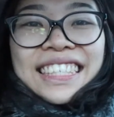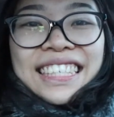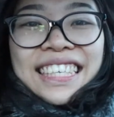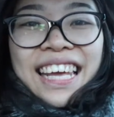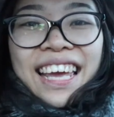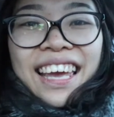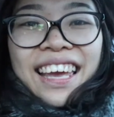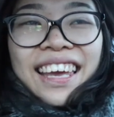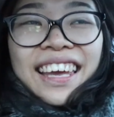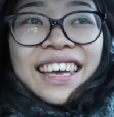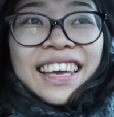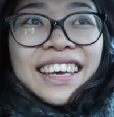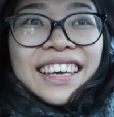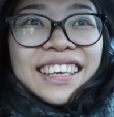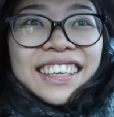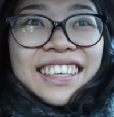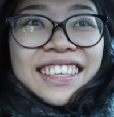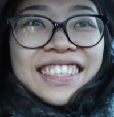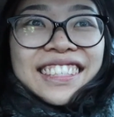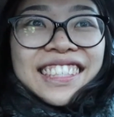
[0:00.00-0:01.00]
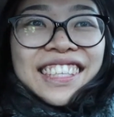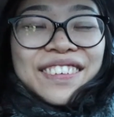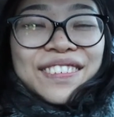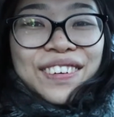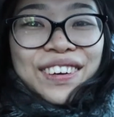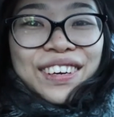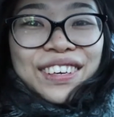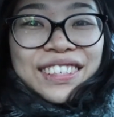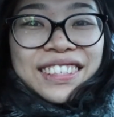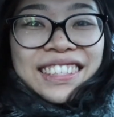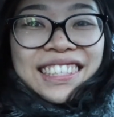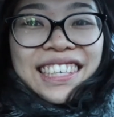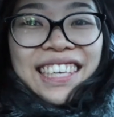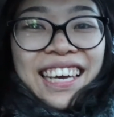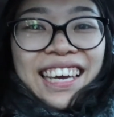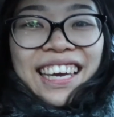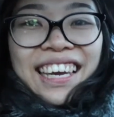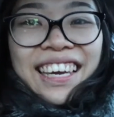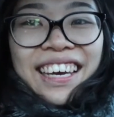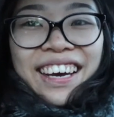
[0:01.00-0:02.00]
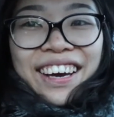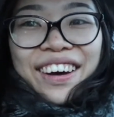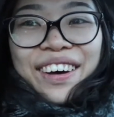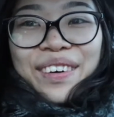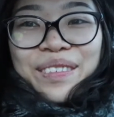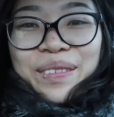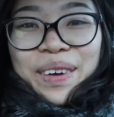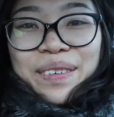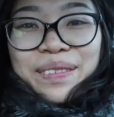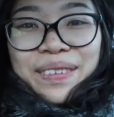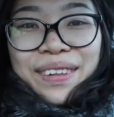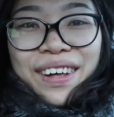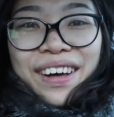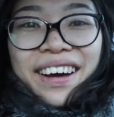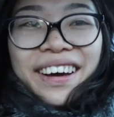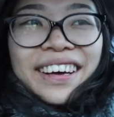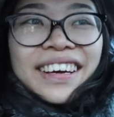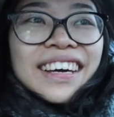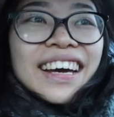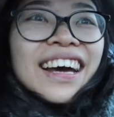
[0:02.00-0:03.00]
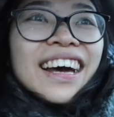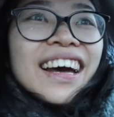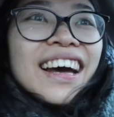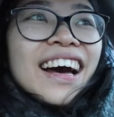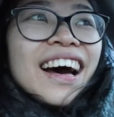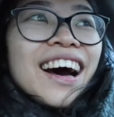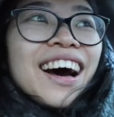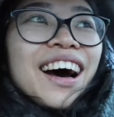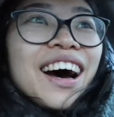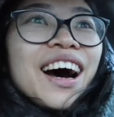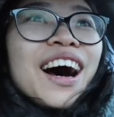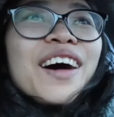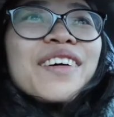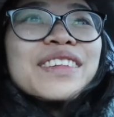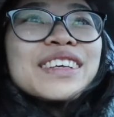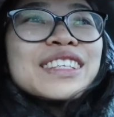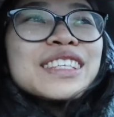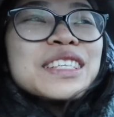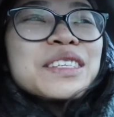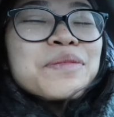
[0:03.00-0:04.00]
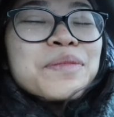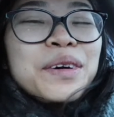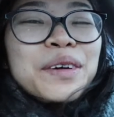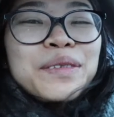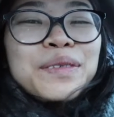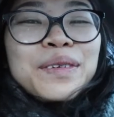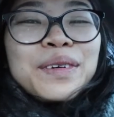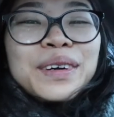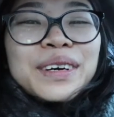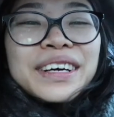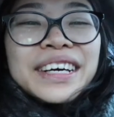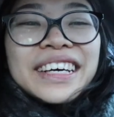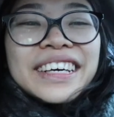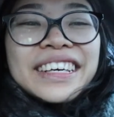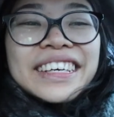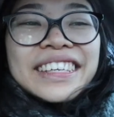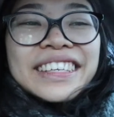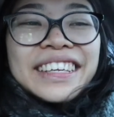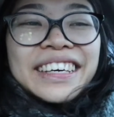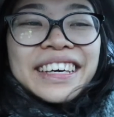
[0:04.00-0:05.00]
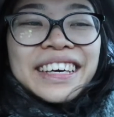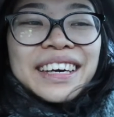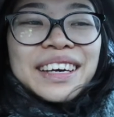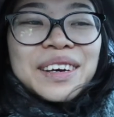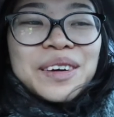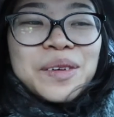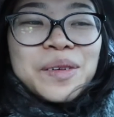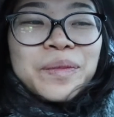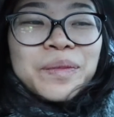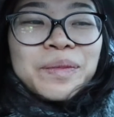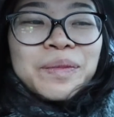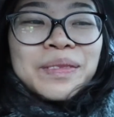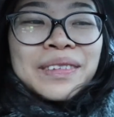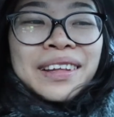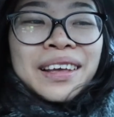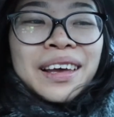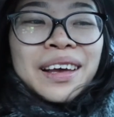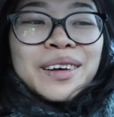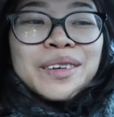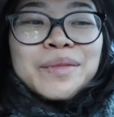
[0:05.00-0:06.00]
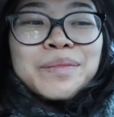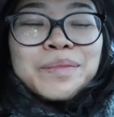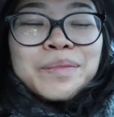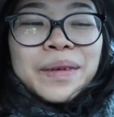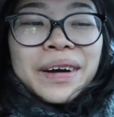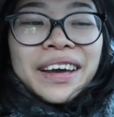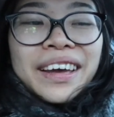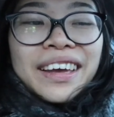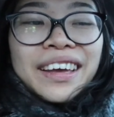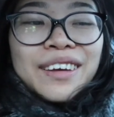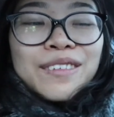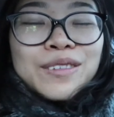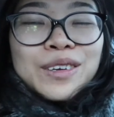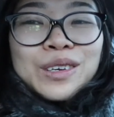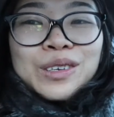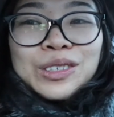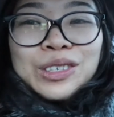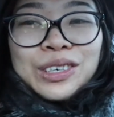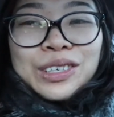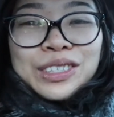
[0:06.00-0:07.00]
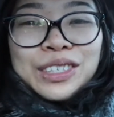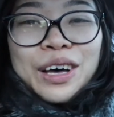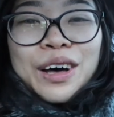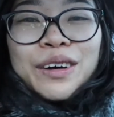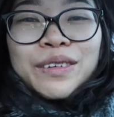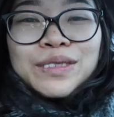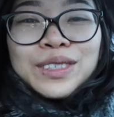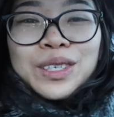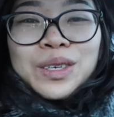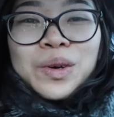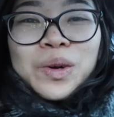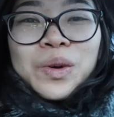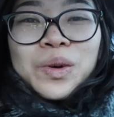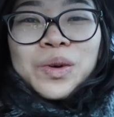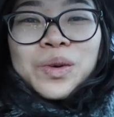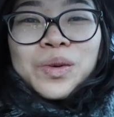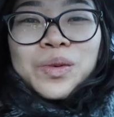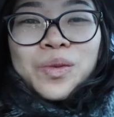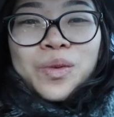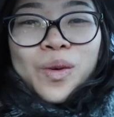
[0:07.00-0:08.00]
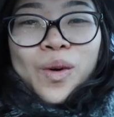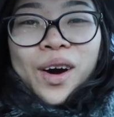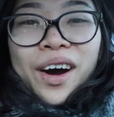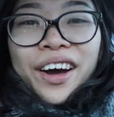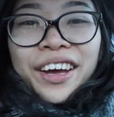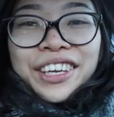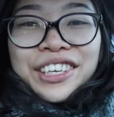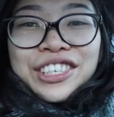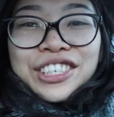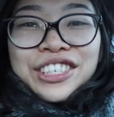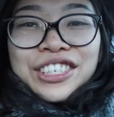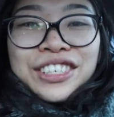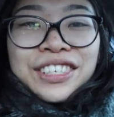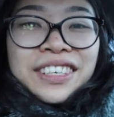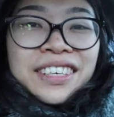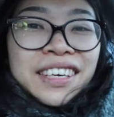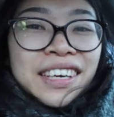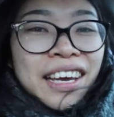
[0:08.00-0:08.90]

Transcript: today is the first day of my vlog. Um, this is more for like my future self to watch